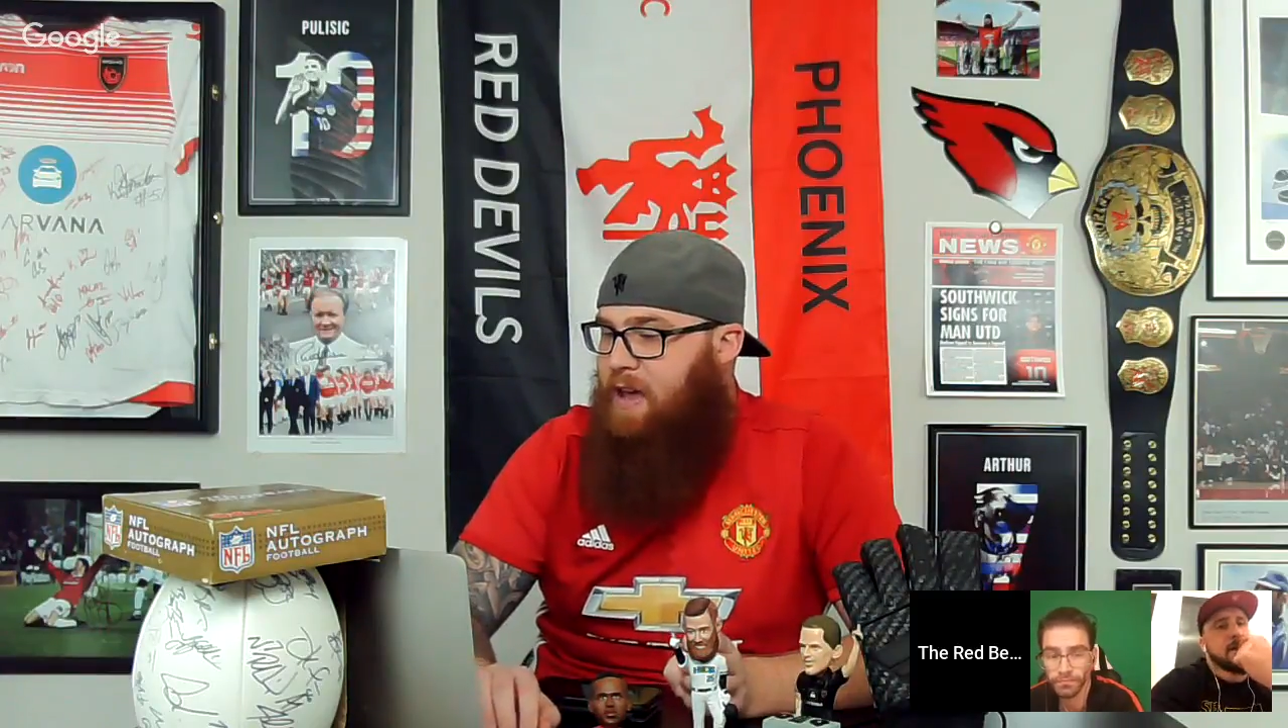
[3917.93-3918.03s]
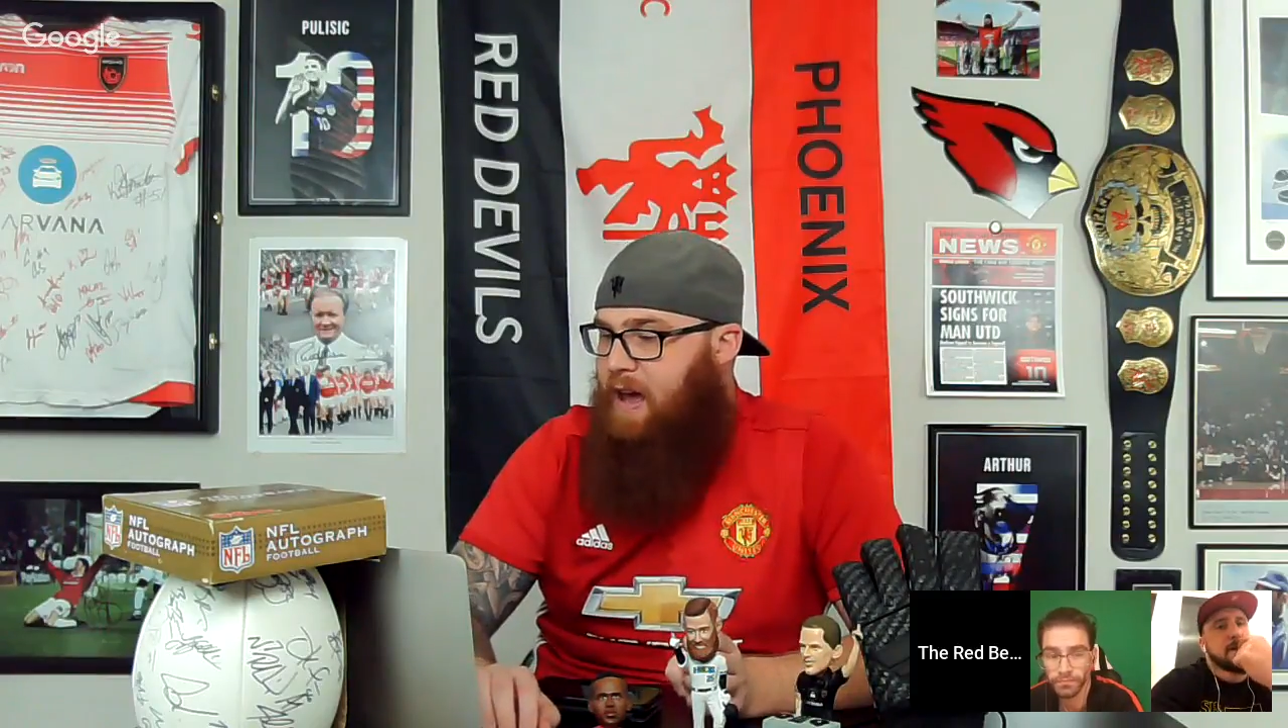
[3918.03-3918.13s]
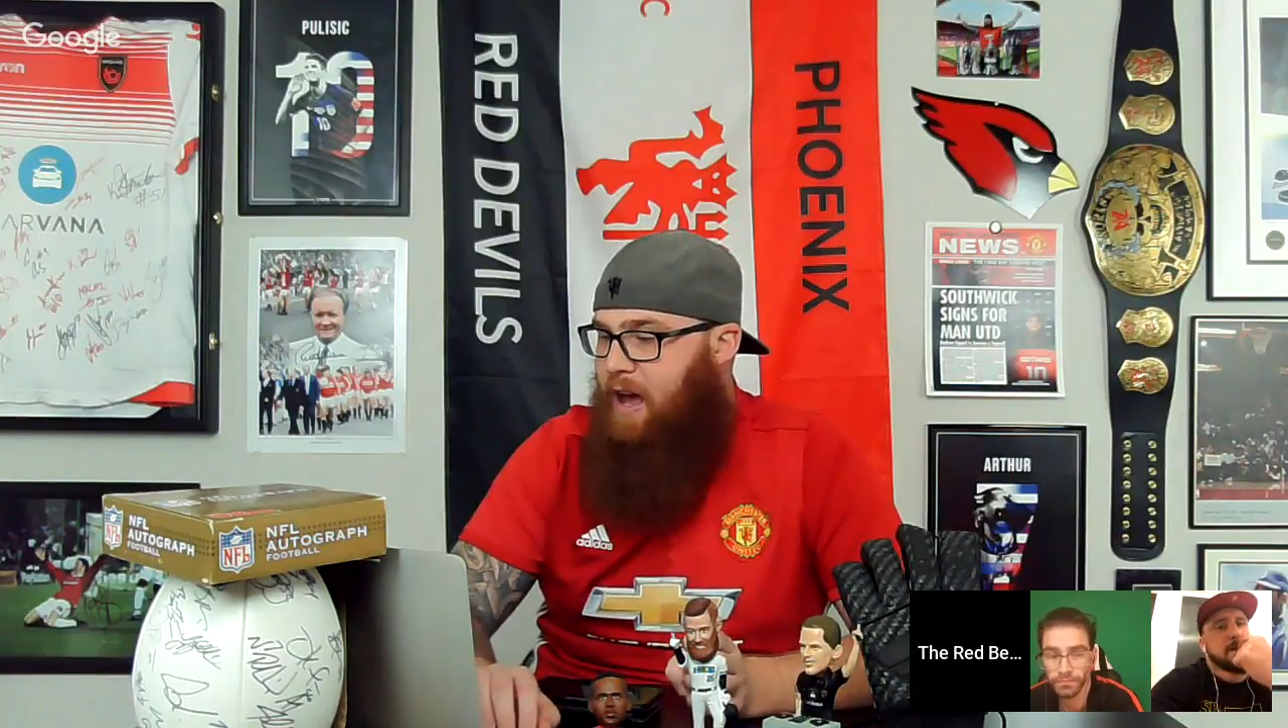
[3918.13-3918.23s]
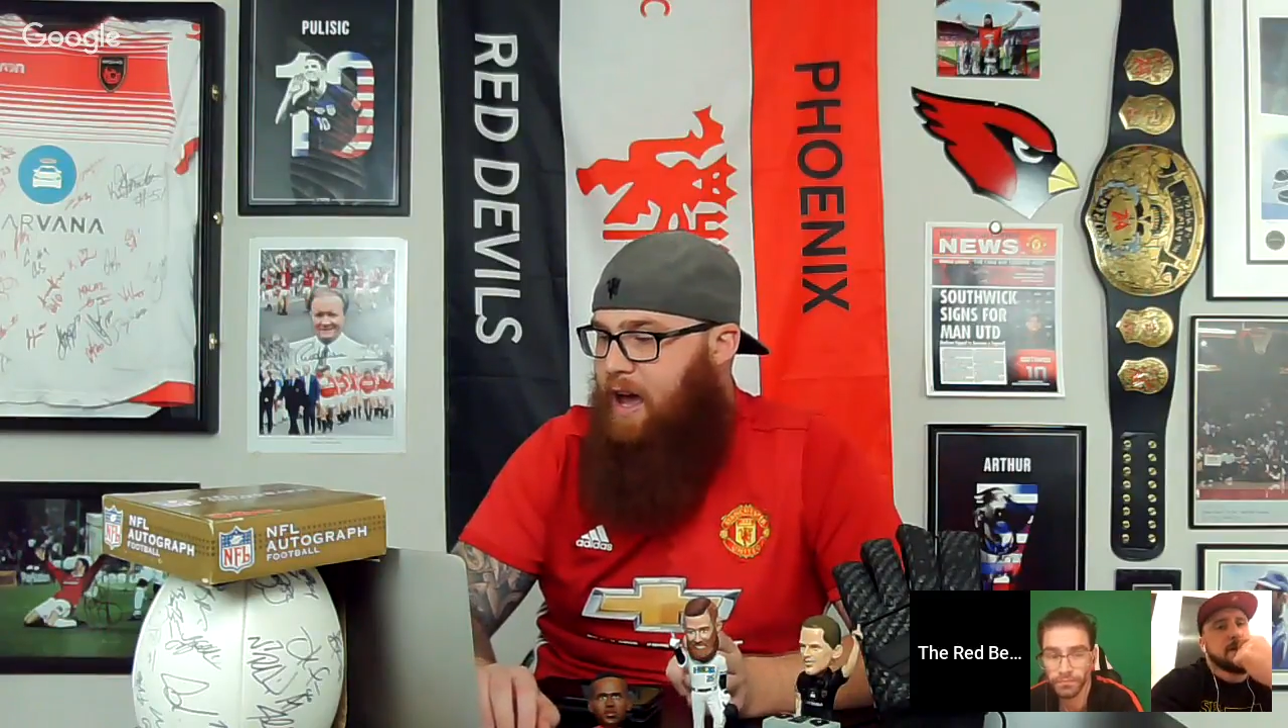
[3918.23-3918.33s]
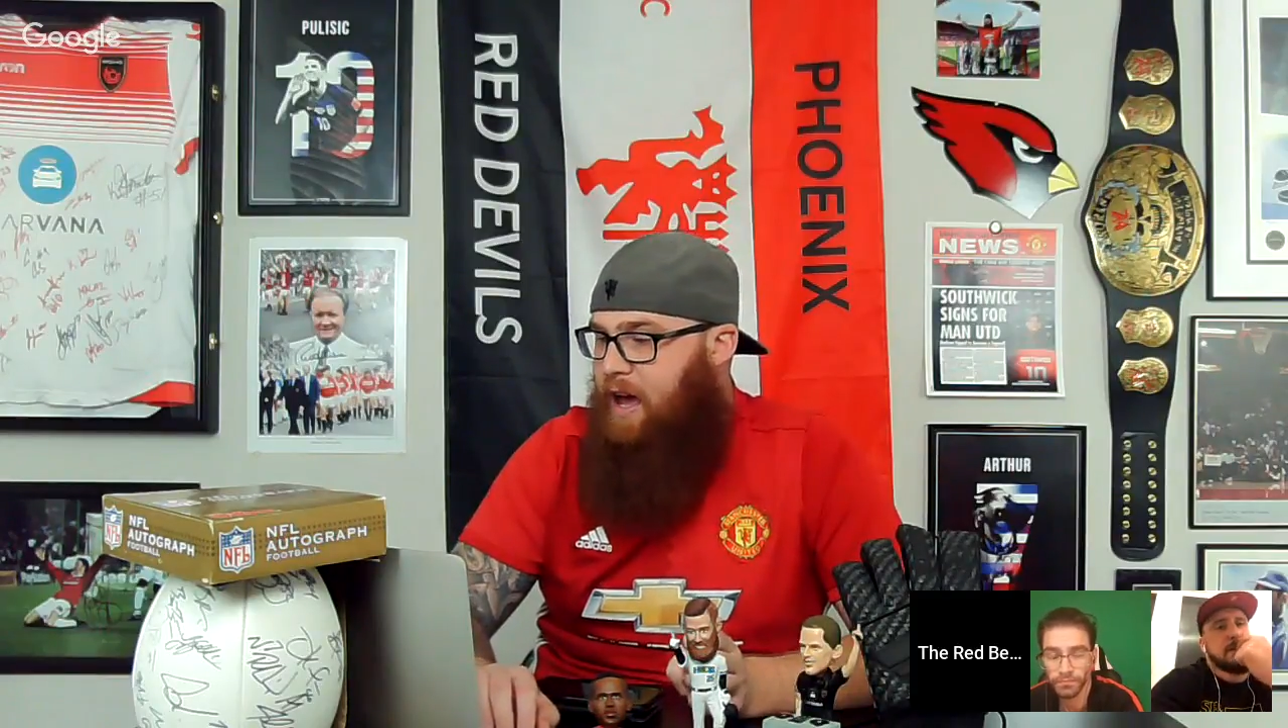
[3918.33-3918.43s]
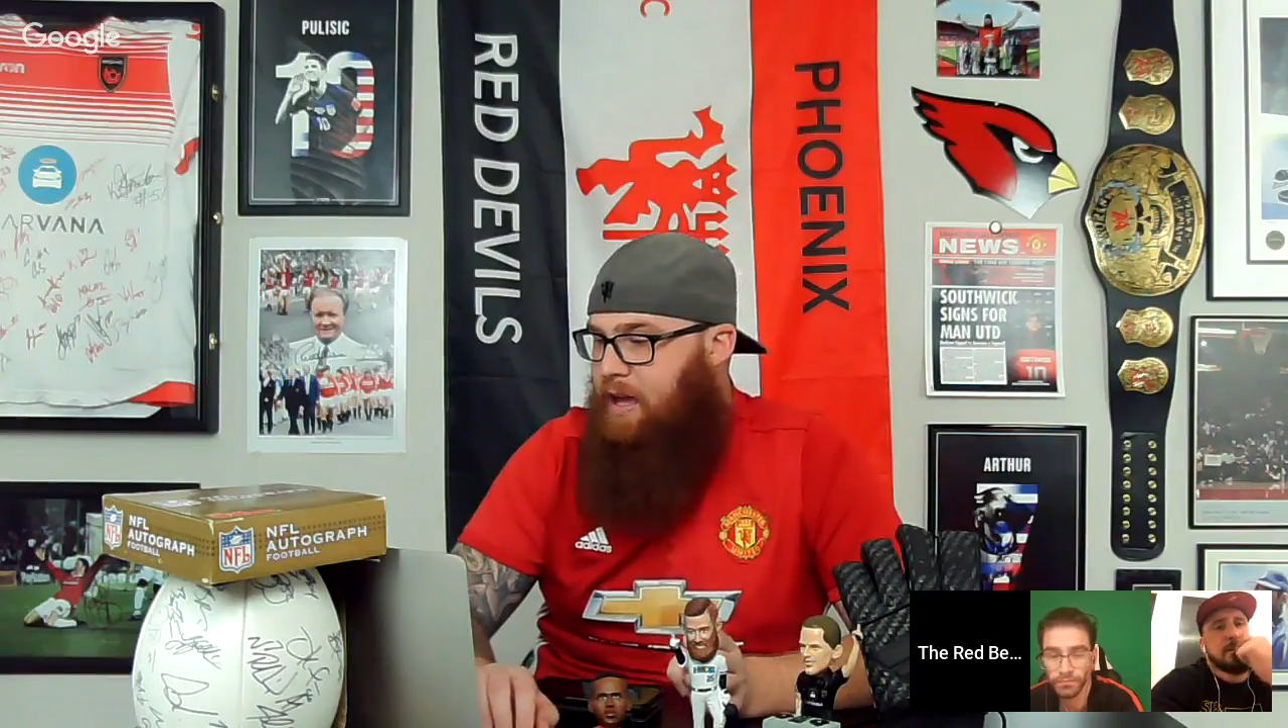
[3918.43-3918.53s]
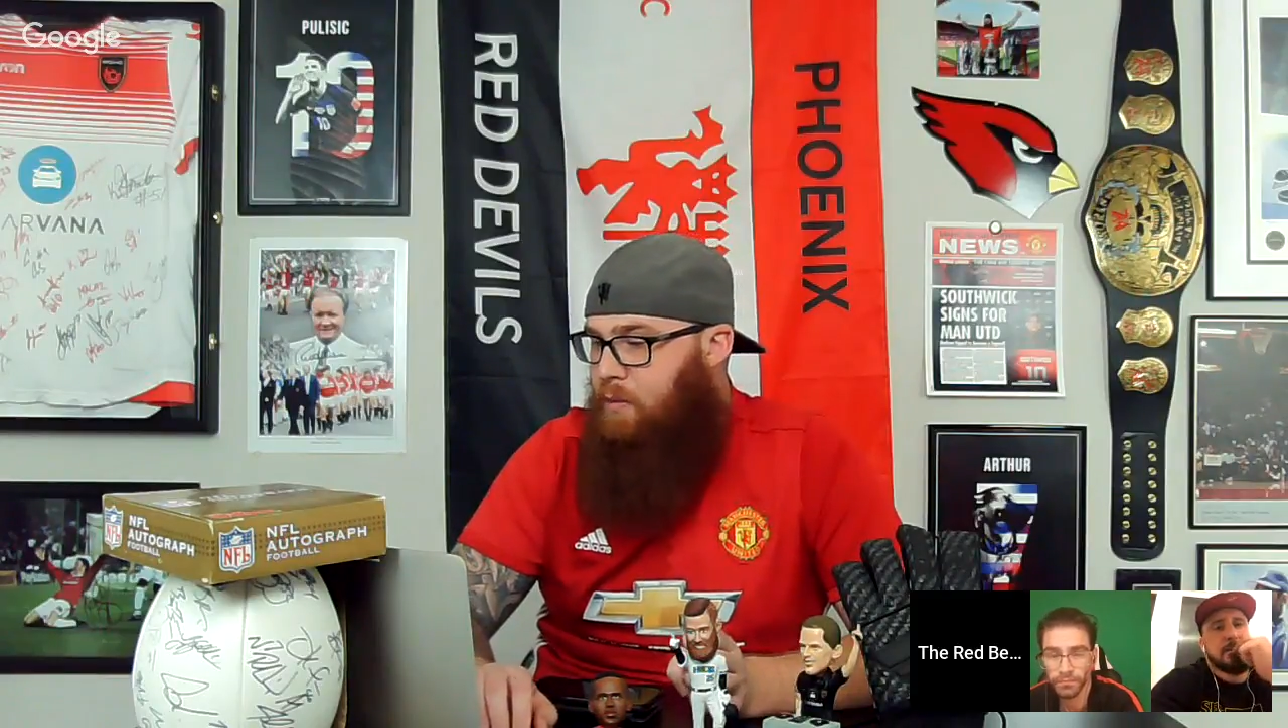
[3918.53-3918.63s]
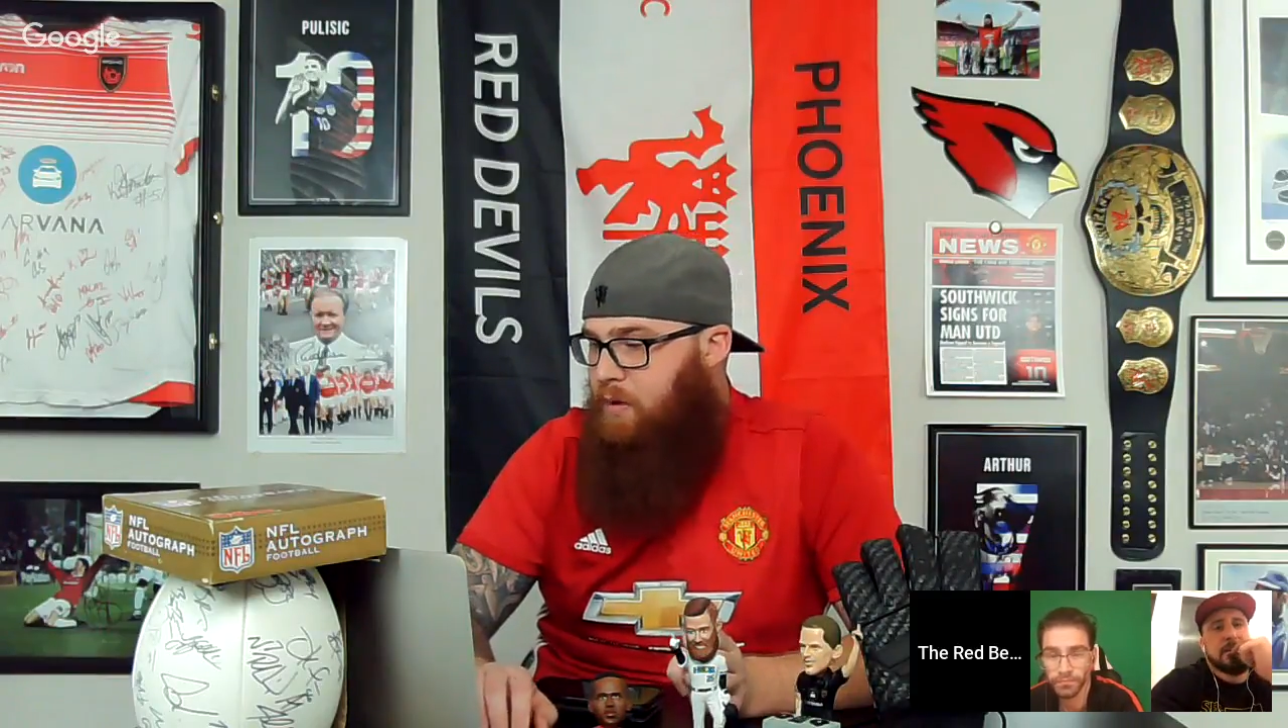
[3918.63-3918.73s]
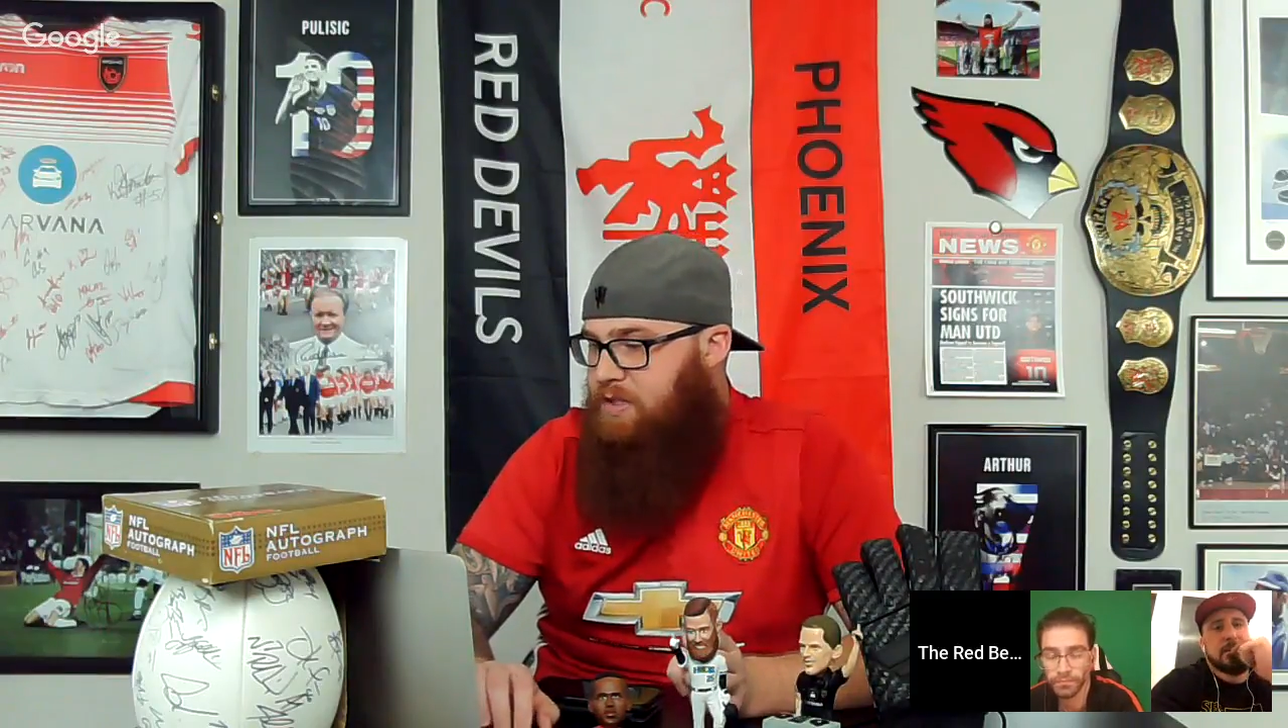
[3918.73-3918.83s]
was